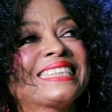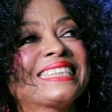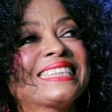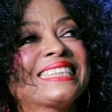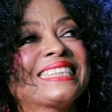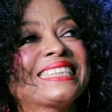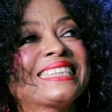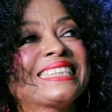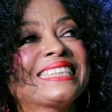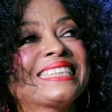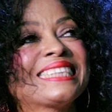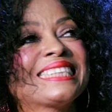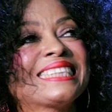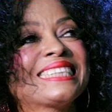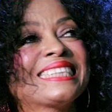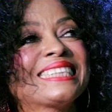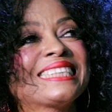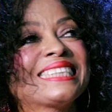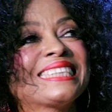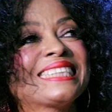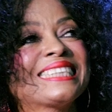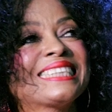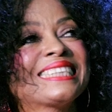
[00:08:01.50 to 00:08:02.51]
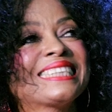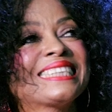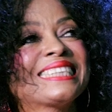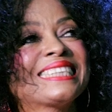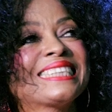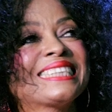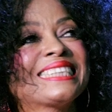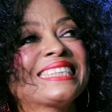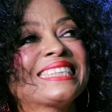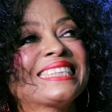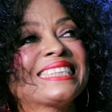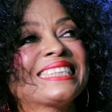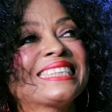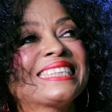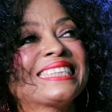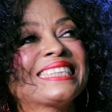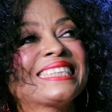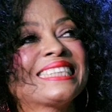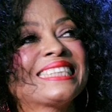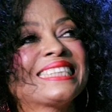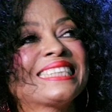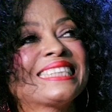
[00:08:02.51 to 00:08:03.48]
you know what they're going to do.
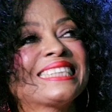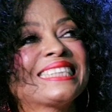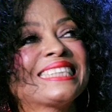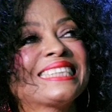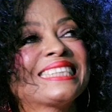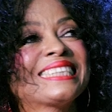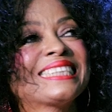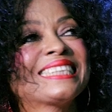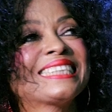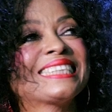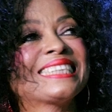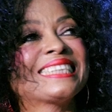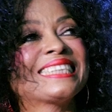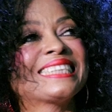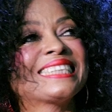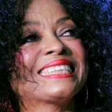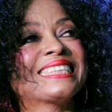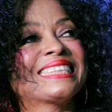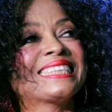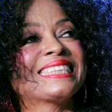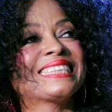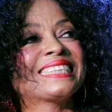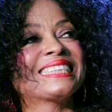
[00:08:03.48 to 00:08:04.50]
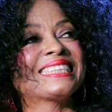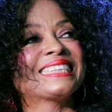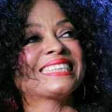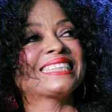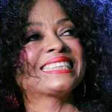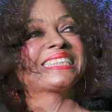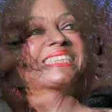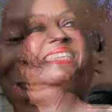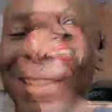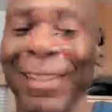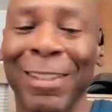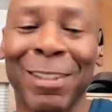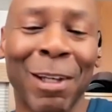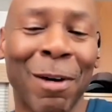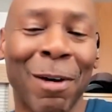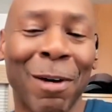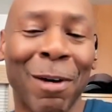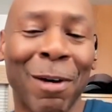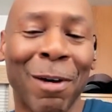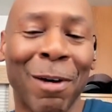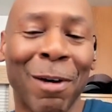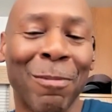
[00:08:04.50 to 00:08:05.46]
And they just kept, I could see
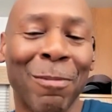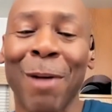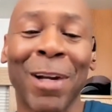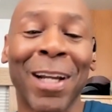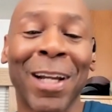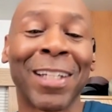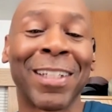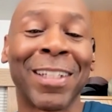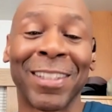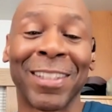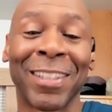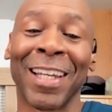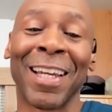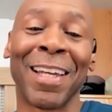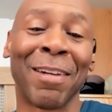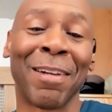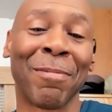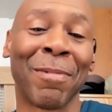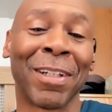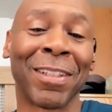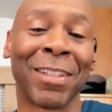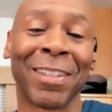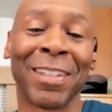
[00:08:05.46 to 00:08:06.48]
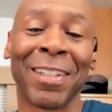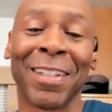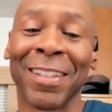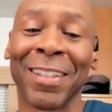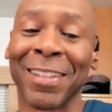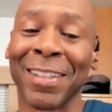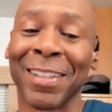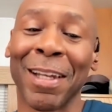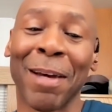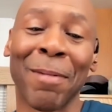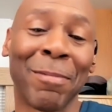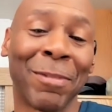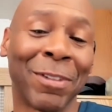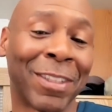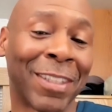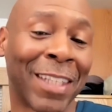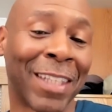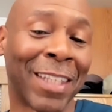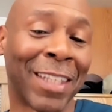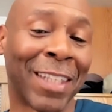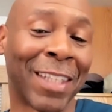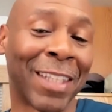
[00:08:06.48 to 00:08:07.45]
something was wrong, but I just stayed in my seat. I said, I'm going to
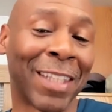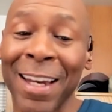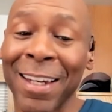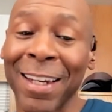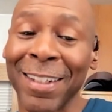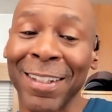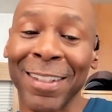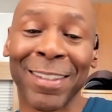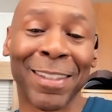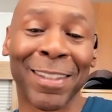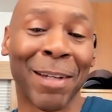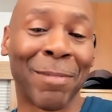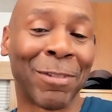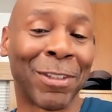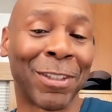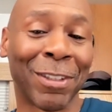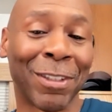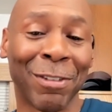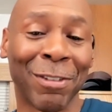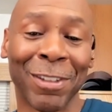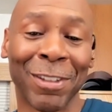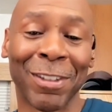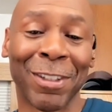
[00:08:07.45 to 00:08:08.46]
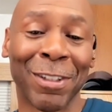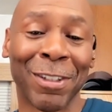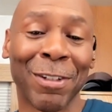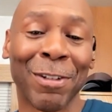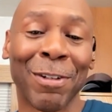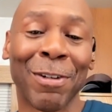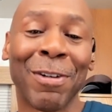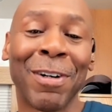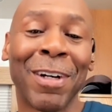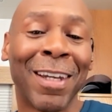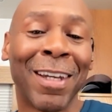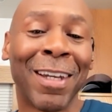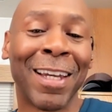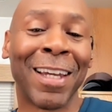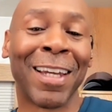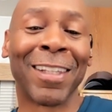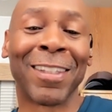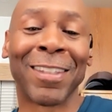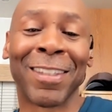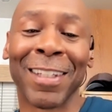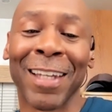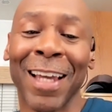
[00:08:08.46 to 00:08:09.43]
stay out of this. I'm just going to chill
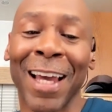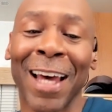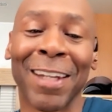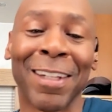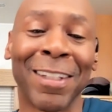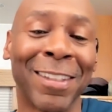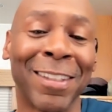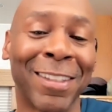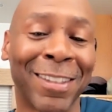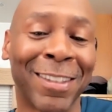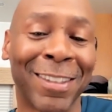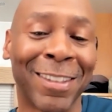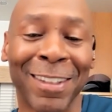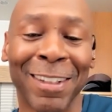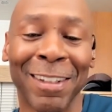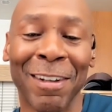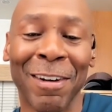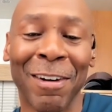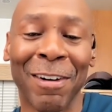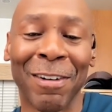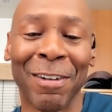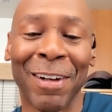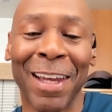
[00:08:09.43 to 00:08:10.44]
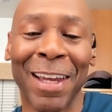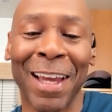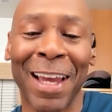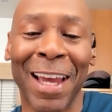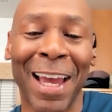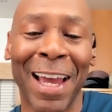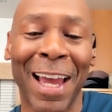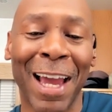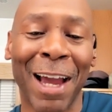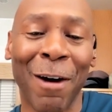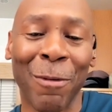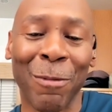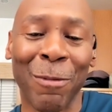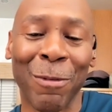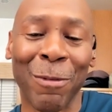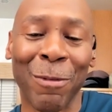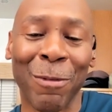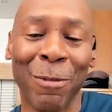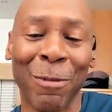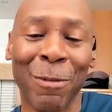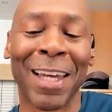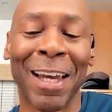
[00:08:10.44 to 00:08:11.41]
and see how this, you know, how it
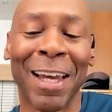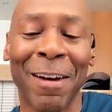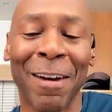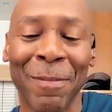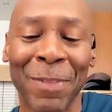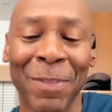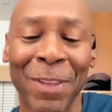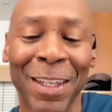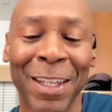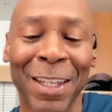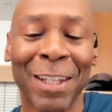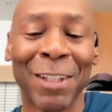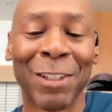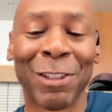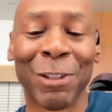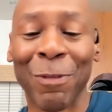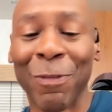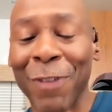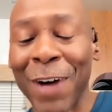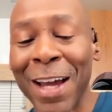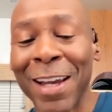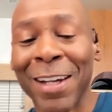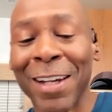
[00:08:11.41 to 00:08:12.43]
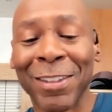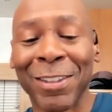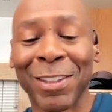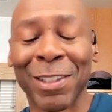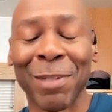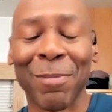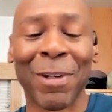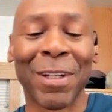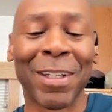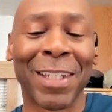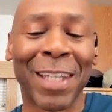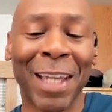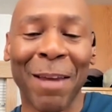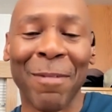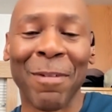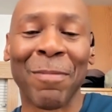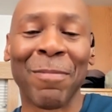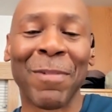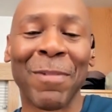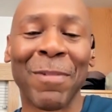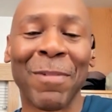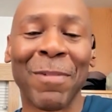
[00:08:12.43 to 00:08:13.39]
works out. So finally, somebody
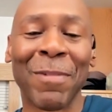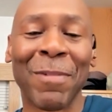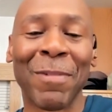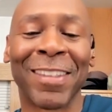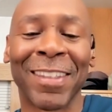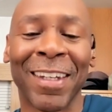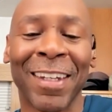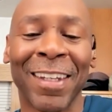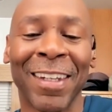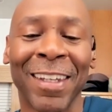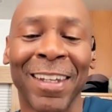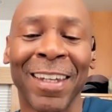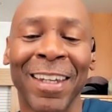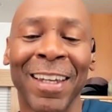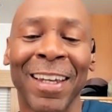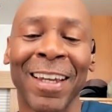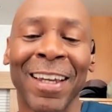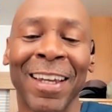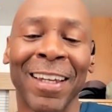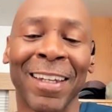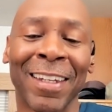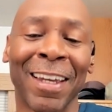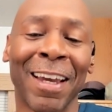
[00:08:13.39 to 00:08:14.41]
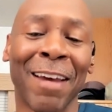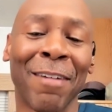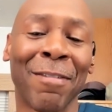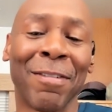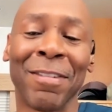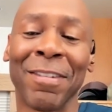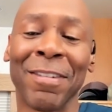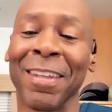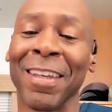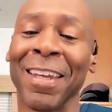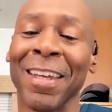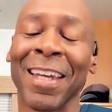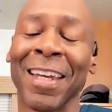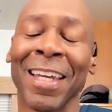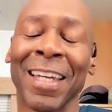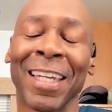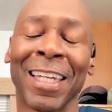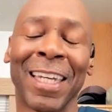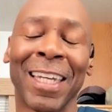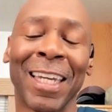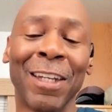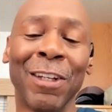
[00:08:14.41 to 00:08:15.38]
came to me and said, Kevin,
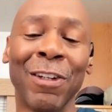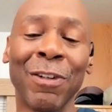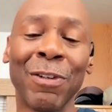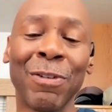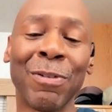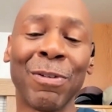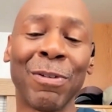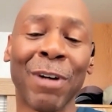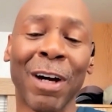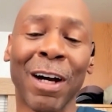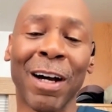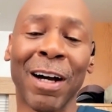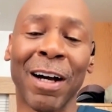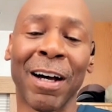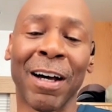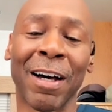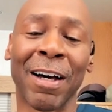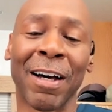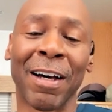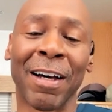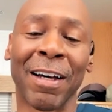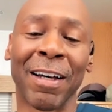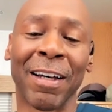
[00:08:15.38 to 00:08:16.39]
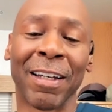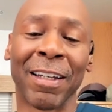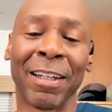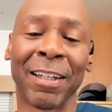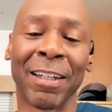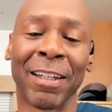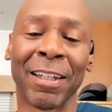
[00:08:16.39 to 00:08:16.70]
can you, uh,